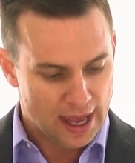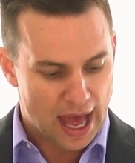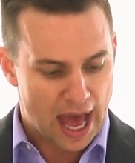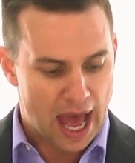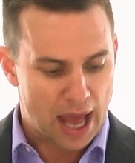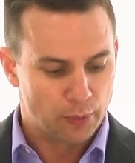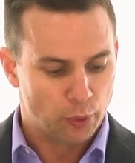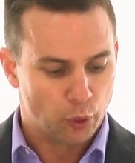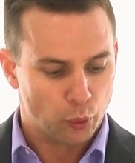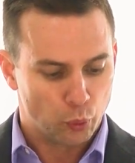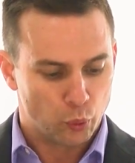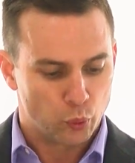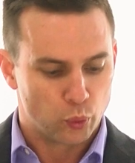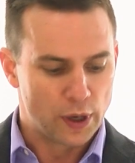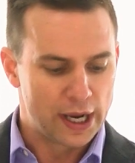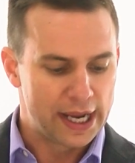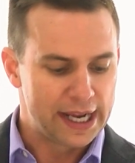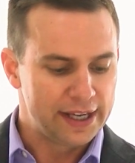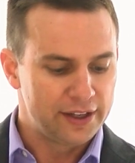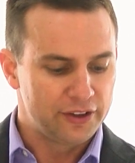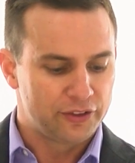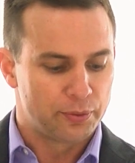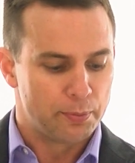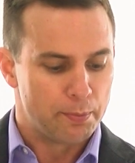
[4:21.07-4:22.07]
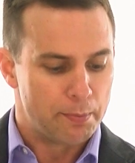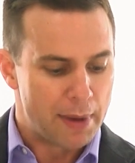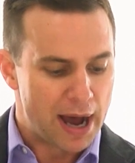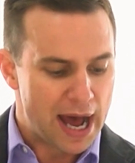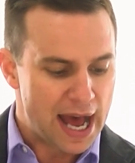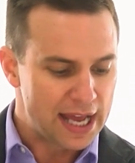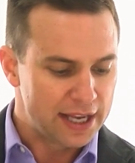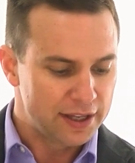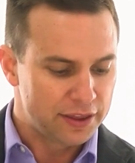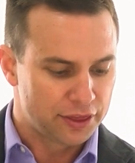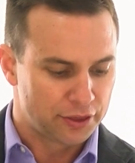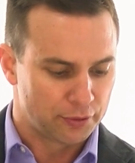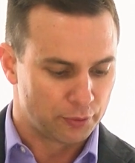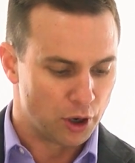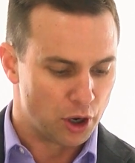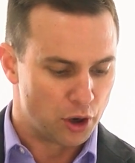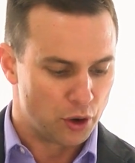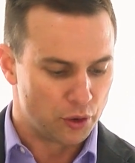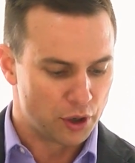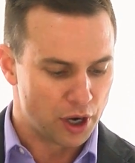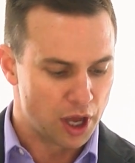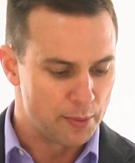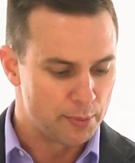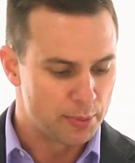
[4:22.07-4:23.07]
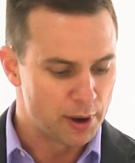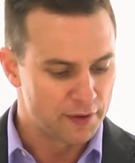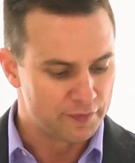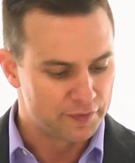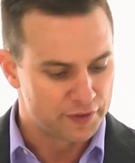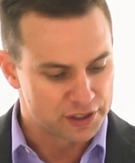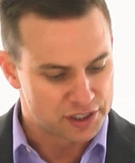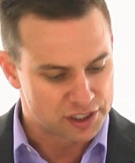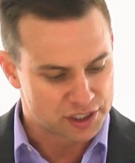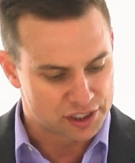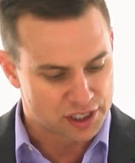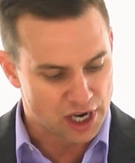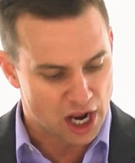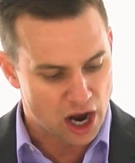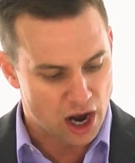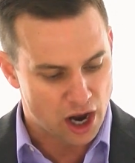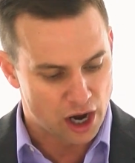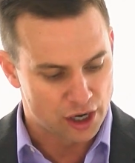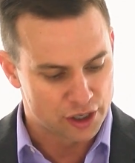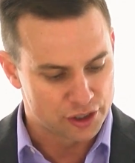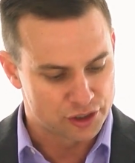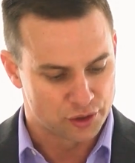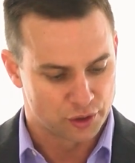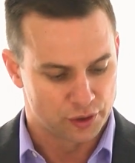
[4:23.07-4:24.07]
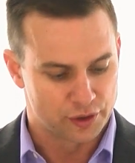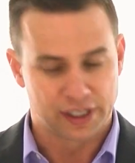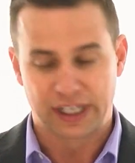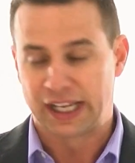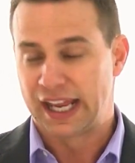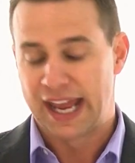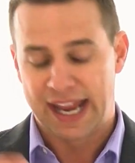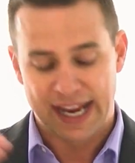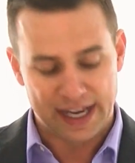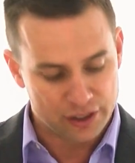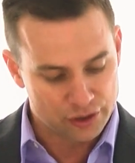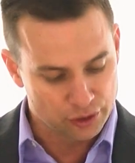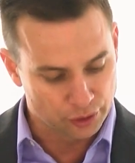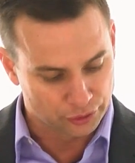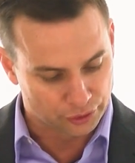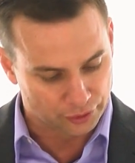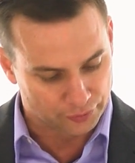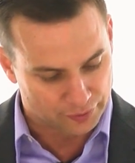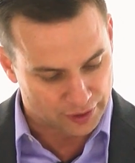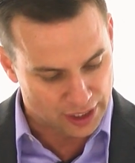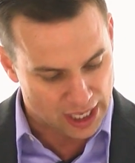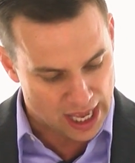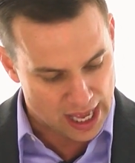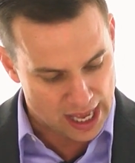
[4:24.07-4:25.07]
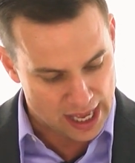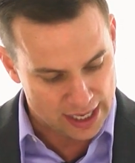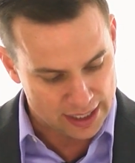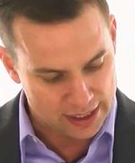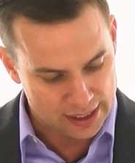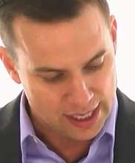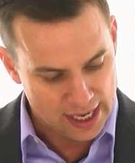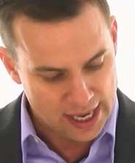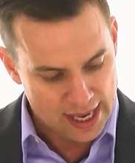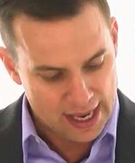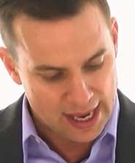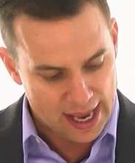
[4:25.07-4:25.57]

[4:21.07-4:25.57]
I will raise my throne above the stars or the angels of God.